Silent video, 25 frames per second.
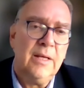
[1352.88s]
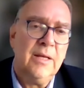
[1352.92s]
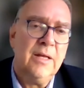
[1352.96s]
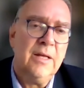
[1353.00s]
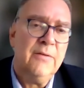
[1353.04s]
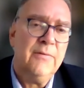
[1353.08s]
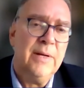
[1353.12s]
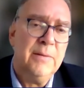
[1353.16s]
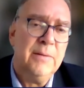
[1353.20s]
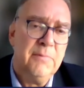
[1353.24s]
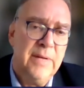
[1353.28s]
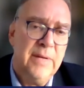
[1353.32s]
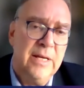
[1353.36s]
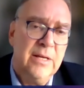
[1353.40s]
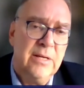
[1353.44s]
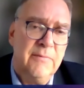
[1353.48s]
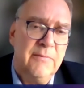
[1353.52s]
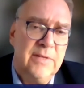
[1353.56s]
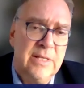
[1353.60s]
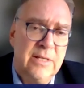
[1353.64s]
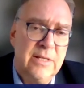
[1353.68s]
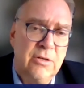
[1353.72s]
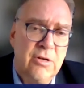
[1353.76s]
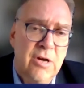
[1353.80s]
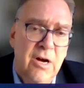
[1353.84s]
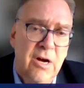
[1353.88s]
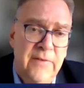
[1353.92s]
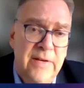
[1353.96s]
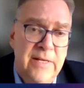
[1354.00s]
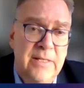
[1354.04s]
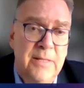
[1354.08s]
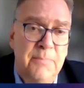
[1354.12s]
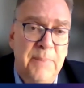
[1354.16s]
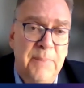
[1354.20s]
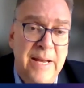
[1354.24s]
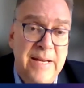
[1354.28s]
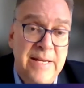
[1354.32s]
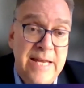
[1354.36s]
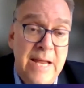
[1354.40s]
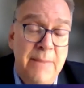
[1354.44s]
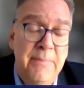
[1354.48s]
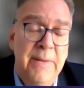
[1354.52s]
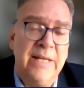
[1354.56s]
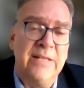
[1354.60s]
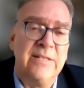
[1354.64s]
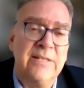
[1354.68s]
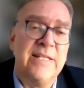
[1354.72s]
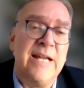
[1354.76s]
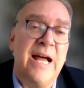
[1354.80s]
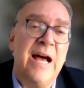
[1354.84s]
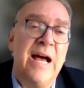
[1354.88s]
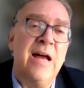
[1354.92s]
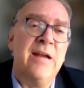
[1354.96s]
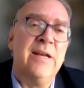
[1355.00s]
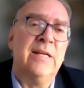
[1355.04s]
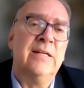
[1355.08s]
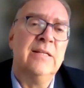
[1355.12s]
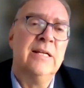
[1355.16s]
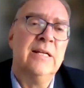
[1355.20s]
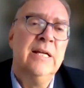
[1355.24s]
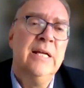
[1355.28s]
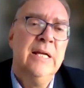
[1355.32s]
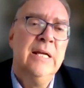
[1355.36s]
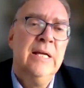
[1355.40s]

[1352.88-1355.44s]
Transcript: when the COVID pandemic started,